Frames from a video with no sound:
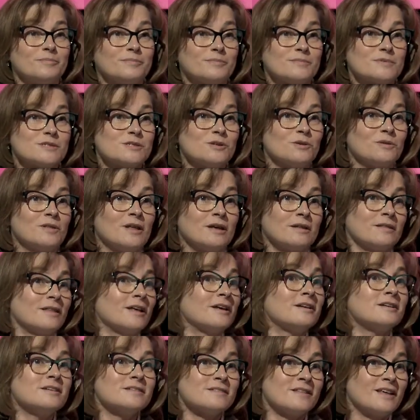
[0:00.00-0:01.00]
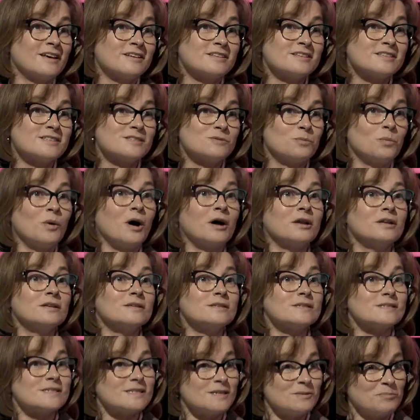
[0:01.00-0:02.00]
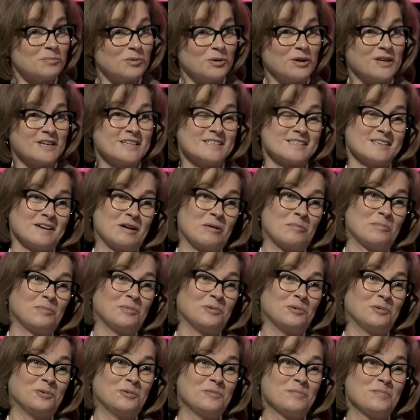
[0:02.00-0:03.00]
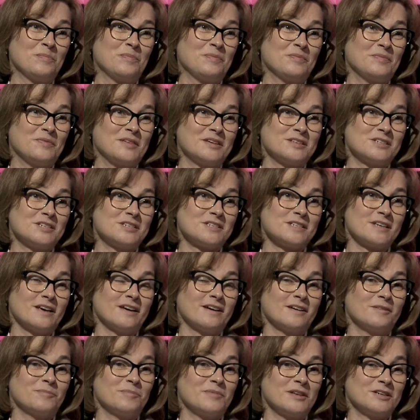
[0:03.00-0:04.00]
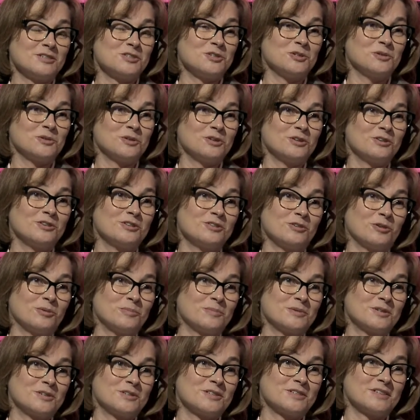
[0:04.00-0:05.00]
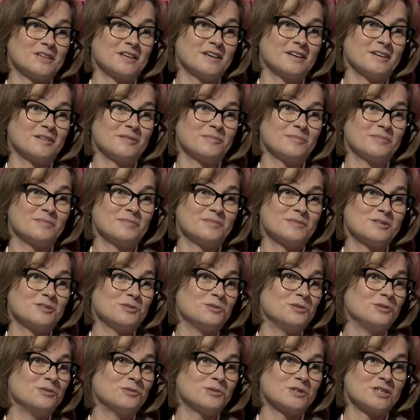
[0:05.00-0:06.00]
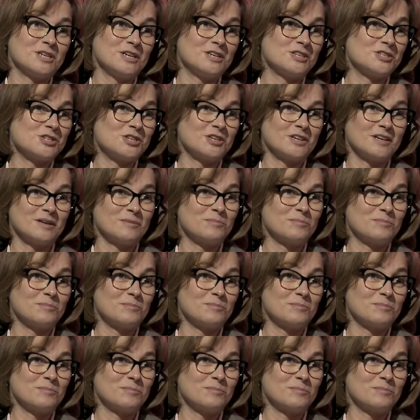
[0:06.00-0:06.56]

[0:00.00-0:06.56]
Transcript: So that's one simple example that you can adopt to your teaching